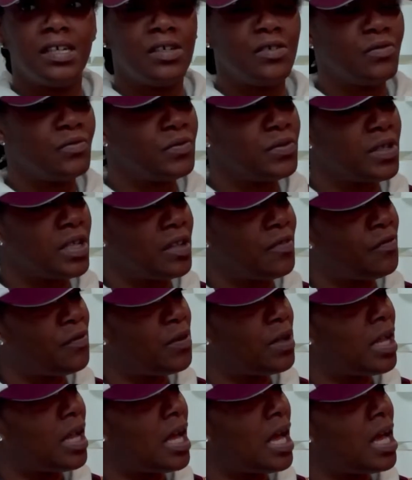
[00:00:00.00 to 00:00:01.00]

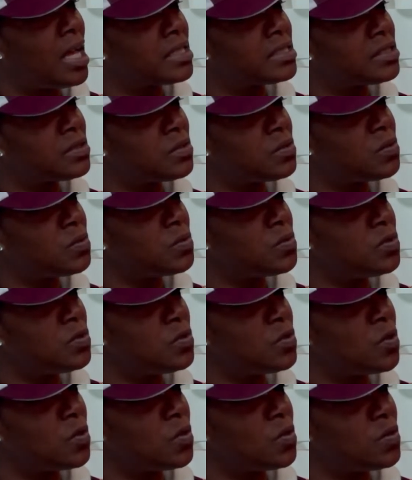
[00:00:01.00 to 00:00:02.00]
you
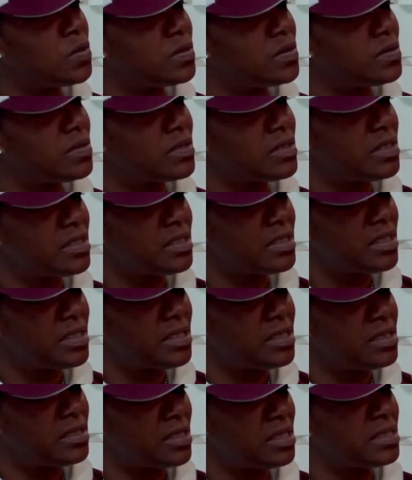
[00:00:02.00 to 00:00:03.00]
know,
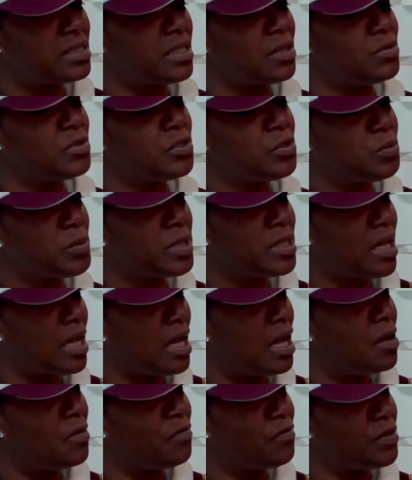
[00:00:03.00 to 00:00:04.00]
I said, what you mean
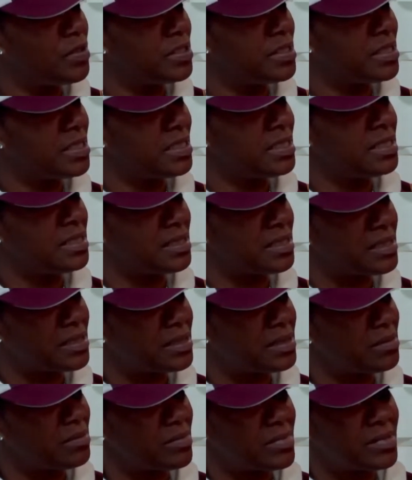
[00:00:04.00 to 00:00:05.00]
out for the
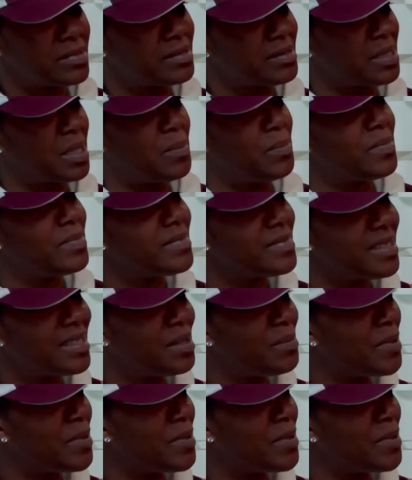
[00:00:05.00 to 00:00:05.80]
season? I'm